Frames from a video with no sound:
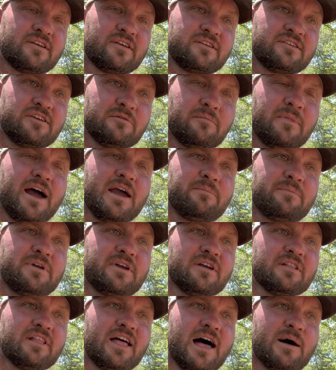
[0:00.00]
you might be
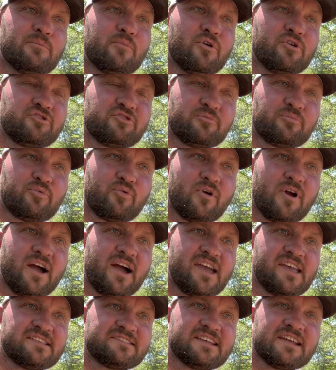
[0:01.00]
a lot more
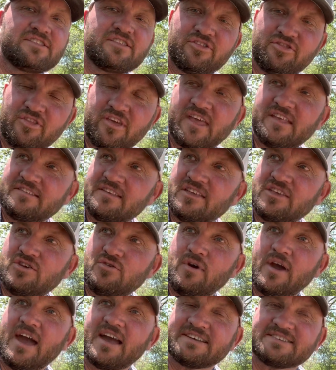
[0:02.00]
surprised at the things that
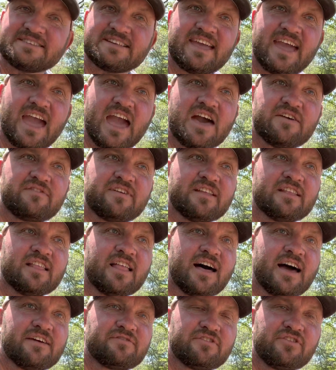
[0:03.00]
you actually have in
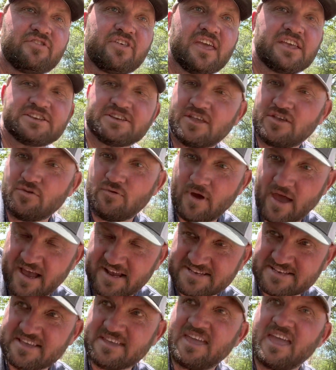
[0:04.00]
life, the things that you
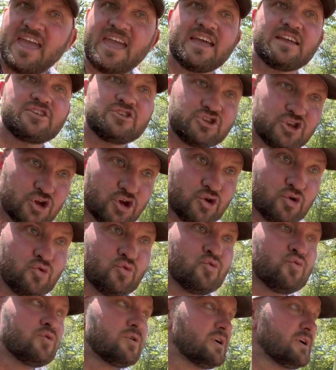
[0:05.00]
actually can
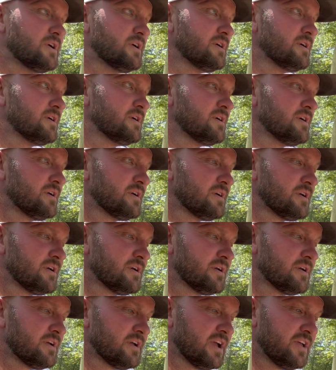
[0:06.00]
do.
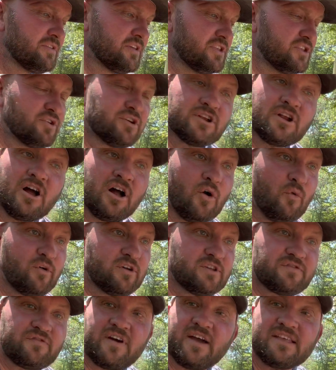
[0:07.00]
And then you can
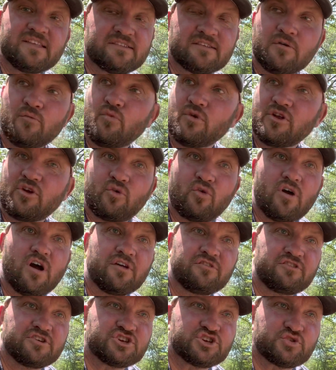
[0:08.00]
always find someone
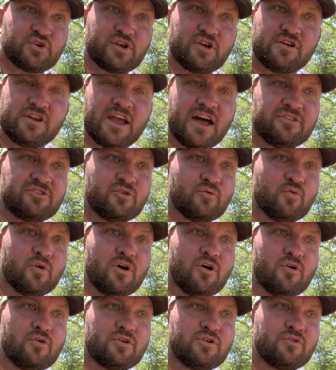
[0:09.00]
across the street or down the
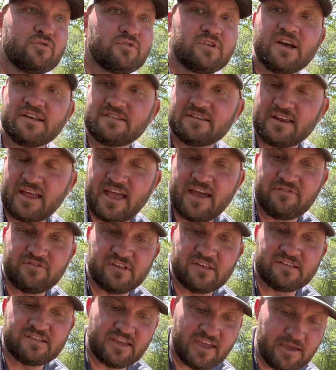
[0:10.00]
road who doesn't have the
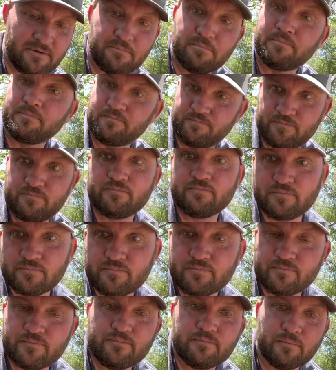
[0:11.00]
same
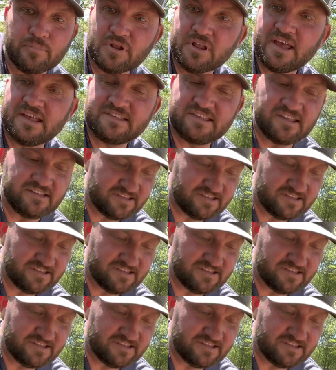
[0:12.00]
blessings